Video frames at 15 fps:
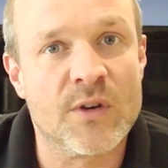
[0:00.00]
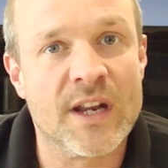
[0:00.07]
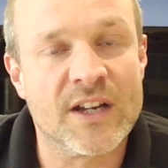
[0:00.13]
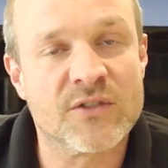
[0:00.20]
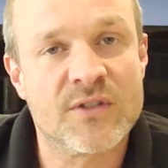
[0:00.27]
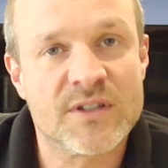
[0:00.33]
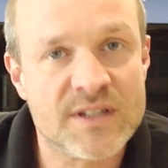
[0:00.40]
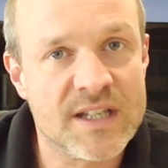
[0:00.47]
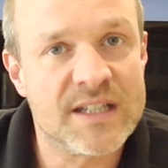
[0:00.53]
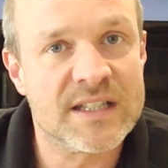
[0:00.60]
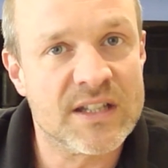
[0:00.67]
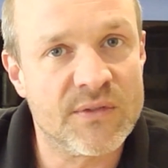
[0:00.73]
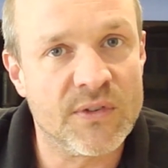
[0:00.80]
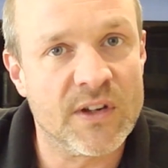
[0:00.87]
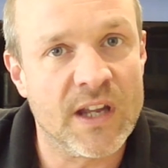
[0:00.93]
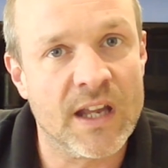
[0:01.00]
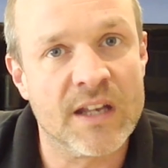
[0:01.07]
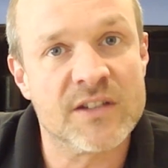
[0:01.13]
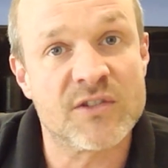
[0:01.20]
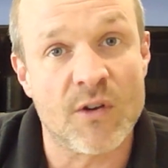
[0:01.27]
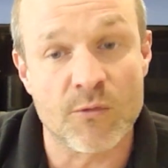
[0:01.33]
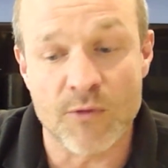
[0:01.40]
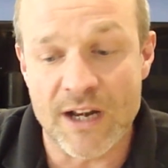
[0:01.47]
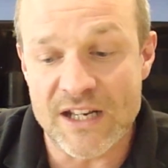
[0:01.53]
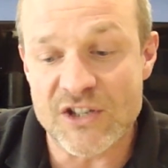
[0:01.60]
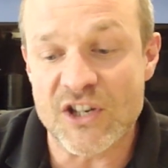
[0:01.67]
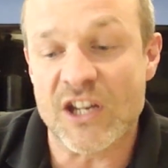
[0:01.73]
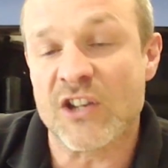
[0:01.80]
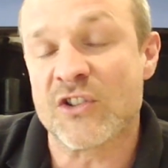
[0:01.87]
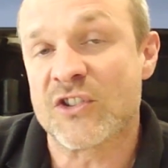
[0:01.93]
electricity certificate. So
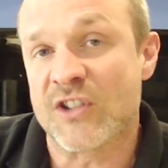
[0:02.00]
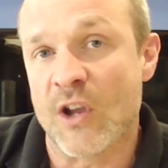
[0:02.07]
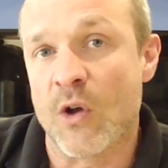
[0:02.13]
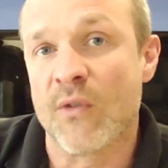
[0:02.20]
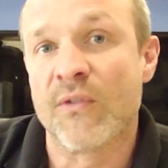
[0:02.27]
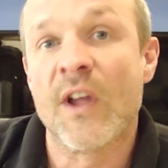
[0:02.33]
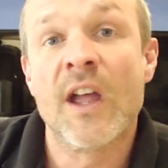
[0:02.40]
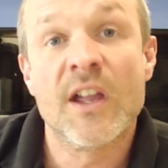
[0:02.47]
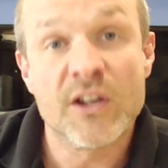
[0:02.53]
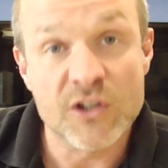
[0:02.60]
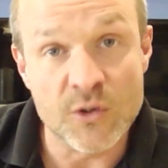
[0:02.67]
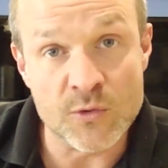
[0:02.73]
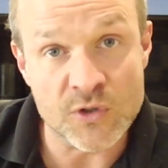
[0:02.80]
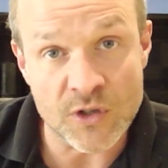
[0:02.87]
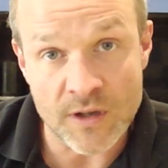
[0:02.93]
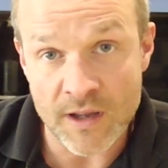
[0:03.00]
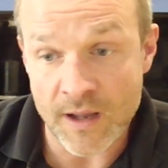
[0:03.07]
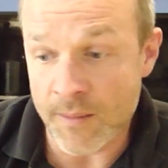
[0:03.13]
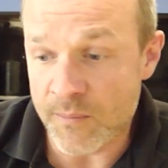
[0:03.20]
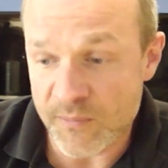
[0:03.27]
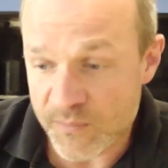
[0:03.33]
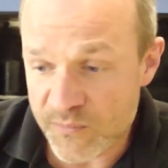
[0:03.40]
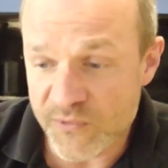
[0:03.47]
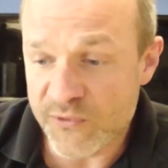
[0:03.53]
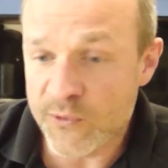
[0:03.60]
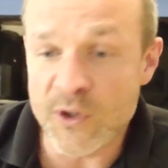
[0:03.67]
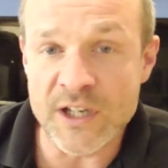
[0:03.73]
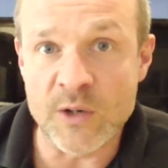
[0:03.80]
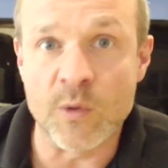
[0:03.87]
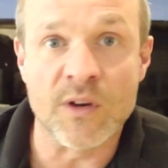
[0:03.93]
arrange it yourself, use a
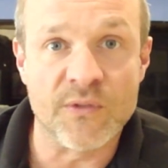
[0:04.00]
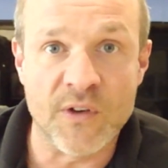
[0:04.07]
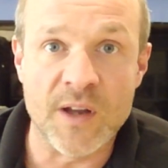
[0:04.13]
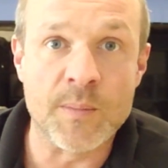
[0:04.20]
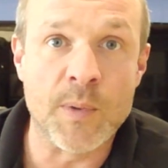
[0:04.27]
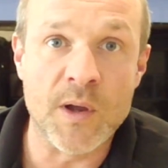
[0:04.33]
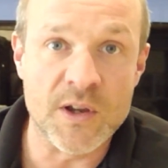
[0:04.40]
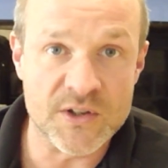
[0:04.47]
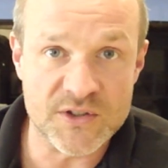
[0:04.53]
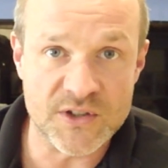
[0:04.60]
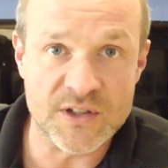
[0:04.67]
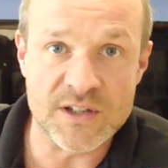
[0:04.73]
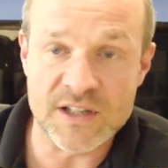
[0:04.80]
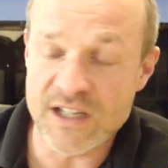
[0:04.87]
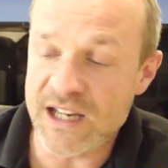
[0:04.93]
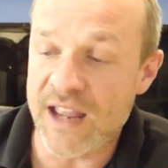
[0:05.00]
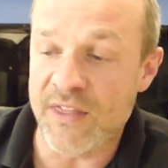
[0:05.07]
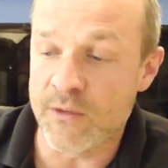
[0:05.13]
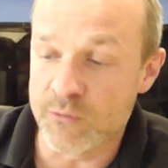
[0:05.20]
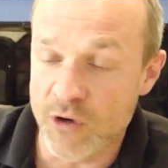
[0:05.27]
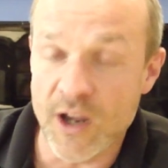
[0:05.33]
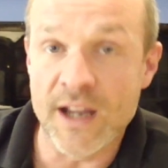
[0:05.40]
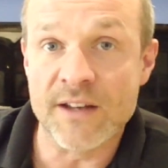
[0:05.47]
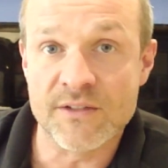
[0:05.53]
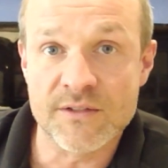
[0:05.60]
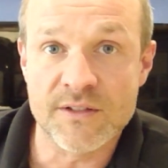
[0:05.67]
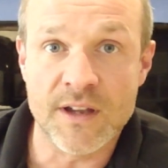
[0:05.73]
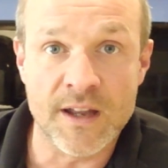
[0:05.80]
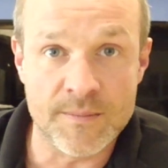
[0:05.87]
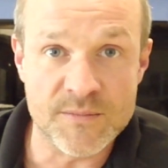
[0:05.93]
fully qualified person, get the right
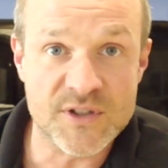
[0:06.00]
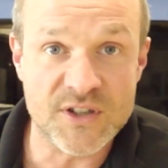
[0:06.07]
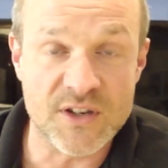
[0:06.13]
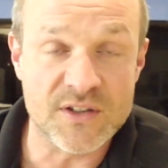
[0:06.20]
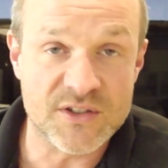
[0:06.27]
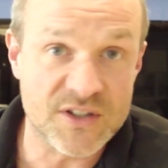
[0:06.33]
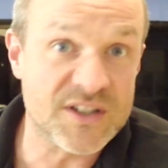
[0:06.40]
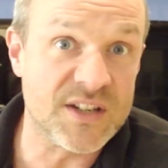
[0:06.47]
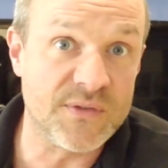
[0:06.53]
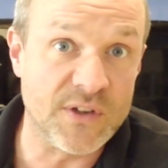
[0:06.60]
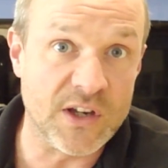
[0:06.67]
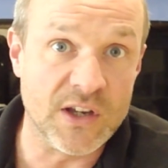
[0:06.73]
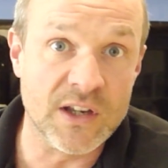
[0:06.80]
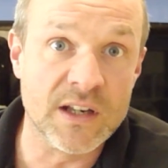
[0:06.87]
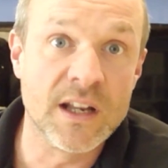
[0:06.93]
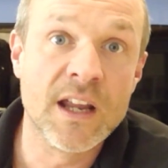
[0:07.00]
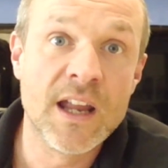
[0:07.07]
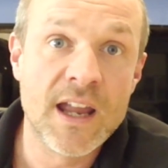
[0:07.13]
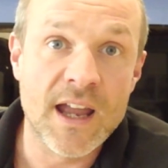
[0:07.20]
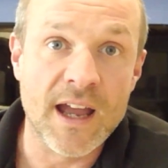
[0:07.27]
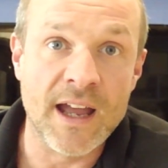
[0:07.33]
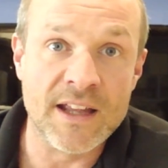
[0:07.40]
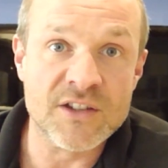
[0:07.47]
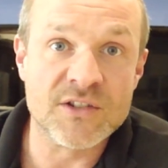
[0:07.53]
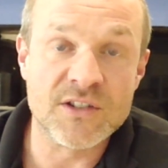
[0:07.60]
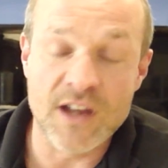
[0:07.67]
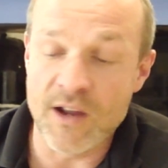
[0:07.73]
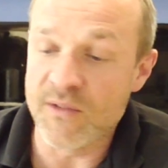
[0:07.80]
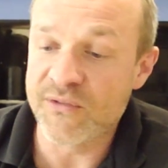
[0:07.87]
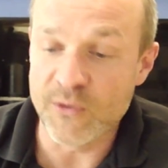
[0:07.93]
certificate and
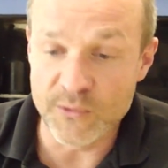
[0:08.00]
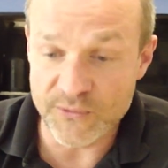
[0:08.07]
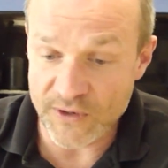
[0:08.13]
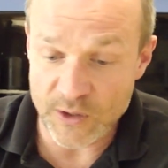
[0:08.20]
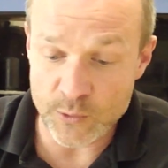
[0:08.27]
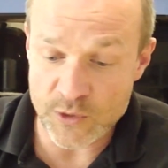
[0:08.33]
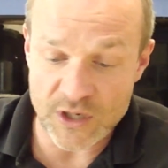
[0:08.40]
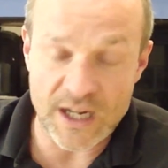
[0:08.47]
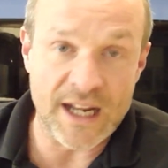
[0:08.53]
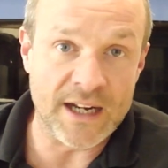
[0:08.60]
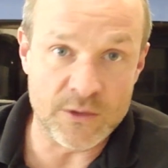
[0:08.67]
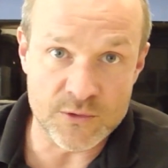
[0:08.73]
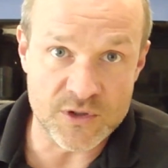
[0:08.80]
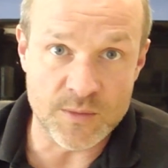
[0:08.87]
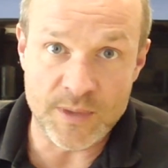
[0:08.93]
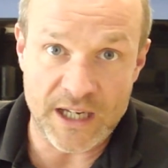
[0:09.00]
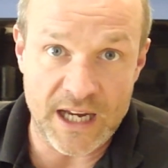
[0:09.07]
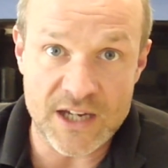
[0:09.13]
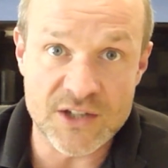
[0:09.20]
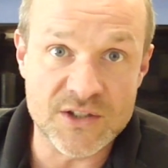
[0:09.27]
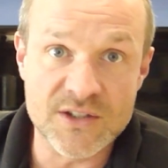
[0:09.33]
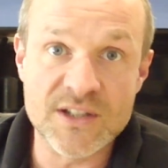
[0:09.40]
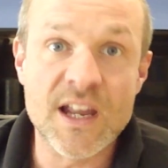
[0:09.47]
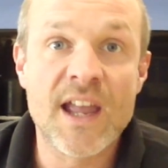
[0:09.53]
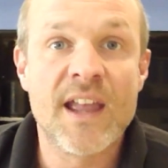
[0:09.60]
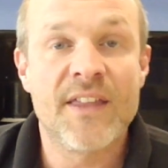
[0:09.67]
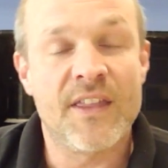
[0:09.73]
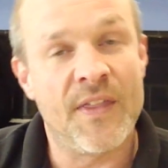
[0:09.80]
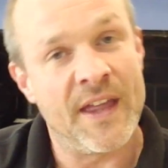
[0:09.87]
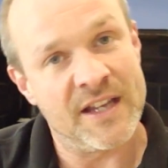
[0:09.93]
fulfill all your landlord's obligations.
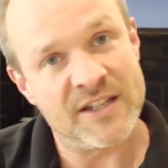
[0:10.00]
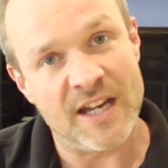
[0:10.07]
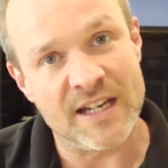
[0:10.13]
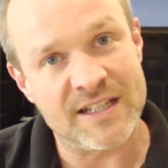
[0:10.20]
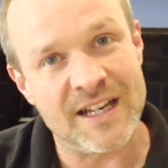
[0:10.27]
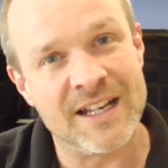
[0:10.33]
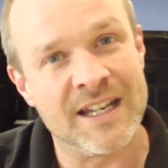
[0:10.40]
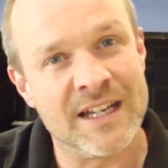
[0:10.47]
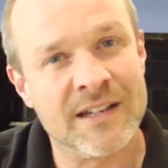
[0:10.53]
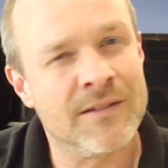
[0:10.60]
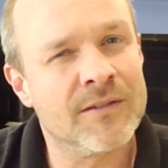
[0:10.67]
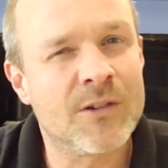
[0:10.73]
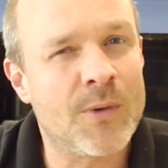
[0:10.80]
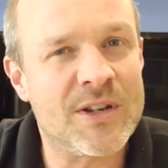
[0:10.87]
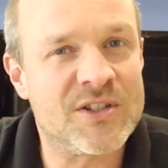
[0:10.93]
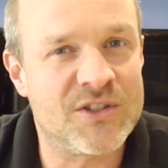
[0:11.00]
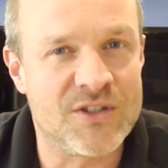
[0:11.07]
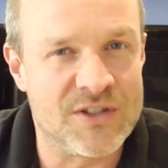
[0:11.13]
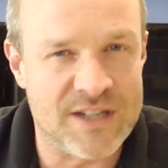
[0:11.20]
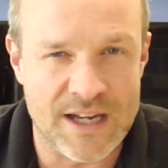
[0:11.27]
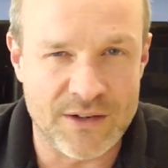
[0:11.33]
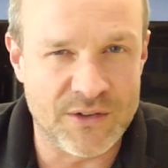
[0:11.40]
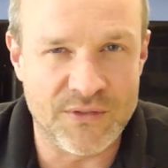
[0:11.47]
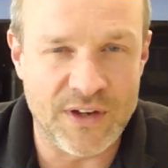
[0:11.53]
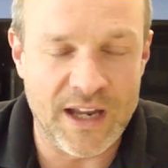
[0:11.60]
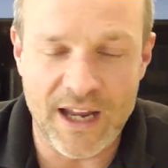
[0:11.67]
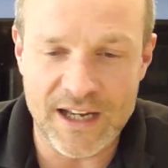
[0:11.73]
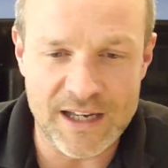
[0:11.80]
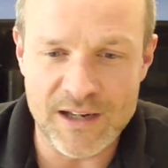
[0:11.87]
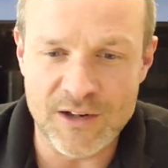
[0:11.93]
Then that takes any questions out of
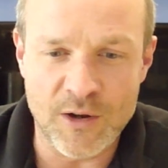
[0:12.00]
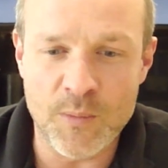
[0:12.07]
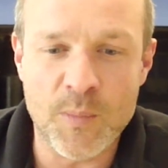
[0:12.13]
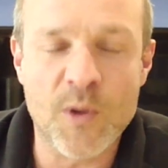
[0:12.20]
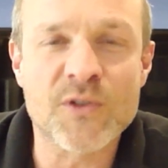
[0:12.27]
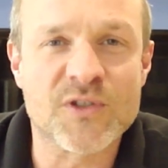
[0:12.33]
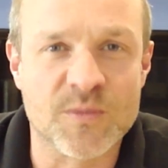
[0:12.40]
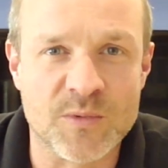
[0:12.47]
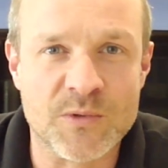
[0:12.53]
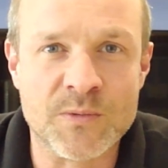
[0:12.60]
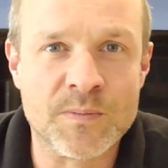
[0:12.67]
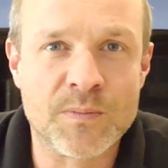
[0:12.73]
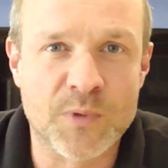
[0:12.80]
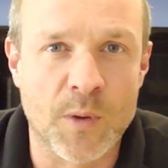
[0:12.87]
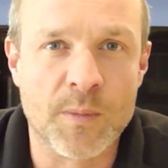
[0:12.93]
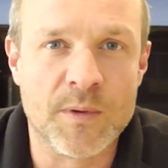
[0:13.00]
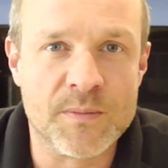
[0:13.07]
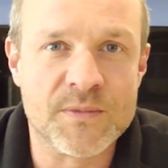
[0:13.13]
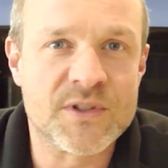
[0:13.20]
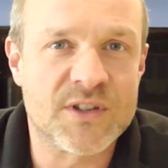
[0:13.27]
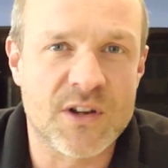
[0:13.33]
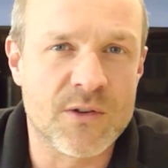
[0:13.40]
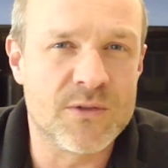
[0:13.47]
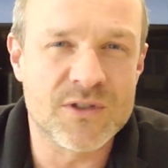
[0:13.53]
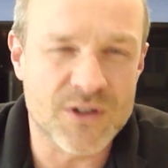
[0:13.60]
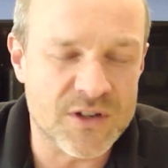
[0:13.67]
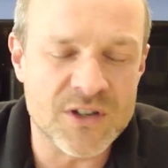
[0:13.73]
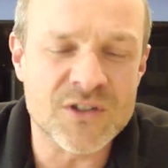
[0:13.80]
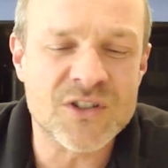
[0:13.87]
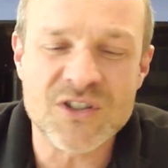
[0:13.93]
it, any possible problems. So
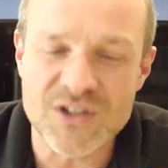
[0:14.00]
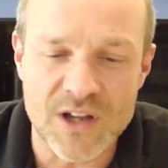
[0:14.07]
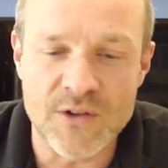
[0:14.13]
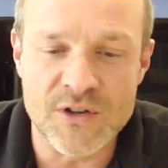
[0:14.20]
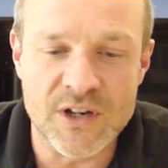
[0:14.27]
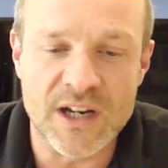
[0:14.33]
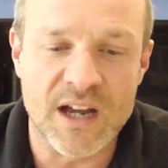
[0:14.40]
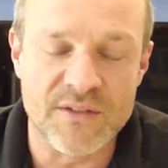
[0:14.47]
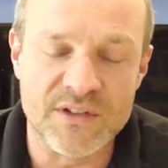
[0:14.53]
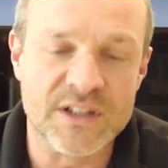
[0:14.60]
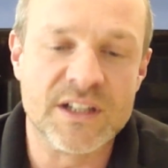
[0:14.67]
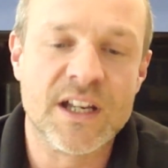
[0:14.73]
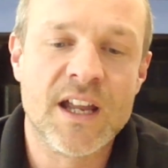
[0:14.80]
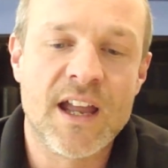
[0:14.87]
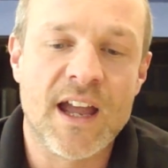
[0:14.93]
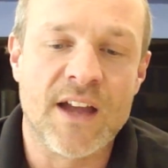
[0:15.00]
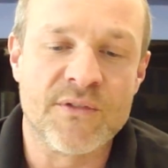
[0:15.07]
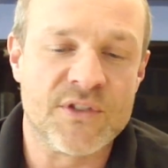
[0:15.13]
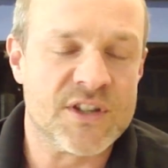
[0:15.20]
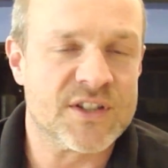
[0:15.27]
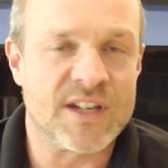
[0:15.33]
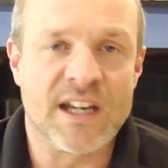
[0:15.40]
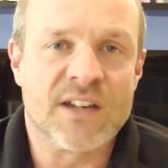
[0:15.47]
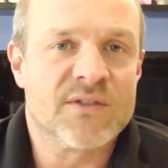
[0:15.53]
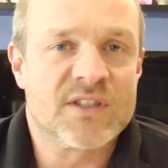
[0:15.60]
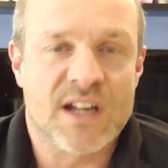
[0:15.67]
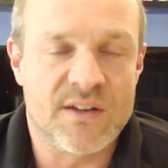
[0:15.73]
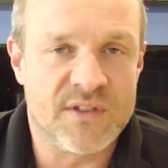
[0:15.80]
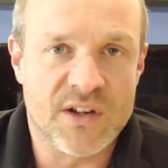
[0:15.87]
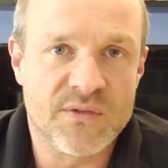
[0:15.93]
you just know you're covered. And for the sake of
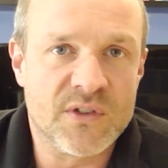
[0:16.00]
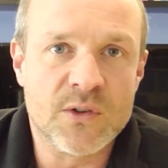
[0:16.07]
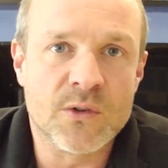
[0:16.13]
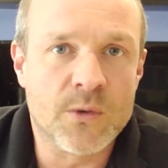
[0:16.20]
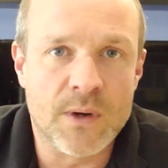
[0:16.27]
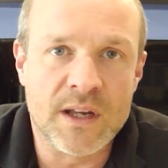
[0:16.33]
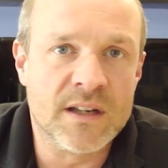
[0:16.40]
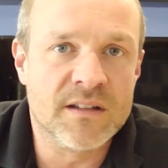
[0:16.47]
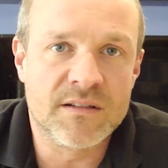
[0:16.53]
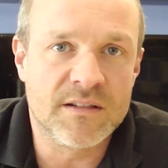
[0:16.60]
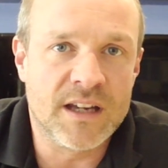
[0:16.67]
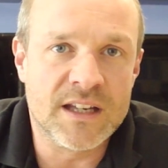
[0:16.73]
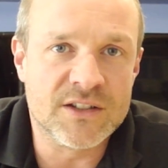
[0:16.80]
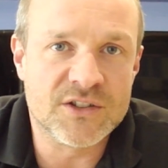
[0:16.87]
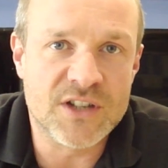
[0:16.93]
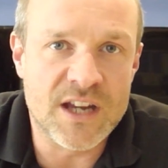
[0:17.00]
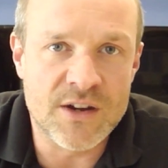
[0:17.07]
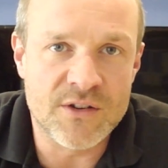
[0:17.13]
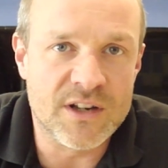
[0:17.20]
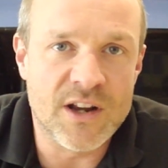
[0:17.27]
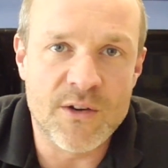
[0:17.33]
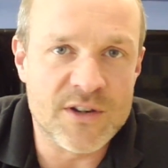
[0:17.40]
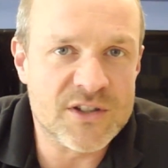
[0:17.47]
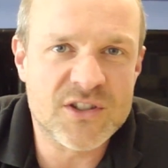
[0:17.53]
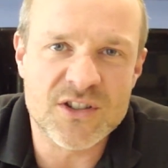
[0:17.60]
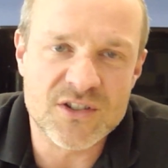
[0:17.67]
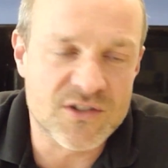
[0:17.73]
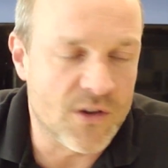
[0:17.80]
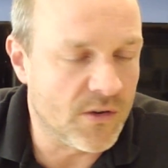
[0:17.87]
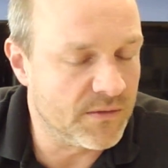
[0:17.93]
saving a few quid each year, it's
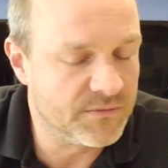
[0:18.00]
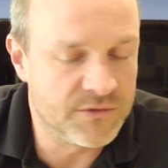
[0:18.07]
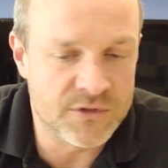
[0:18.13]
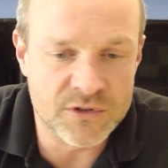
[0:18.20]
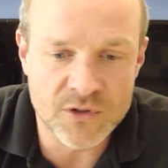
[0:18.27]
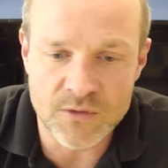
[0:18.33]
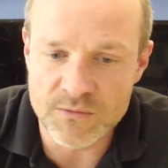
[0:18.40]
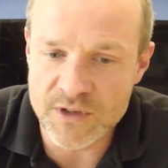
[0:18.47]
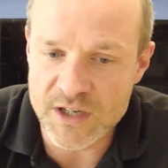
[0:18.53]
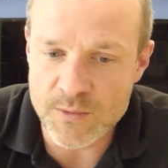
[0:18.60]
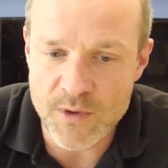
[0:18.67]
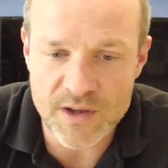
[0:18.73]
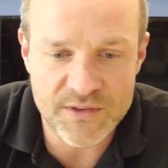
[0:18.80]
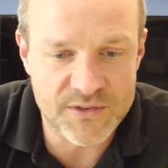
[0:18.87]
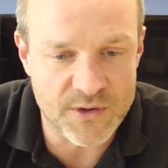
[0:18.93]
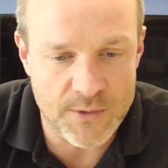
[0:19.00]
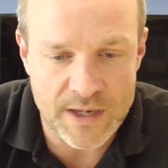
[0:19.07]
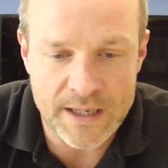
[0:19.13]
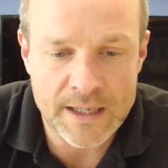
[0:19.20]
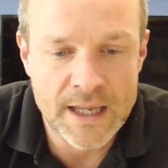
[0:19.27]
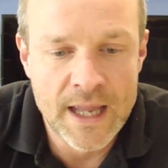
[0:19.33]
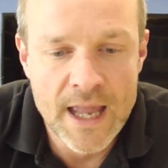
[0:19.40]
just not really worth doing.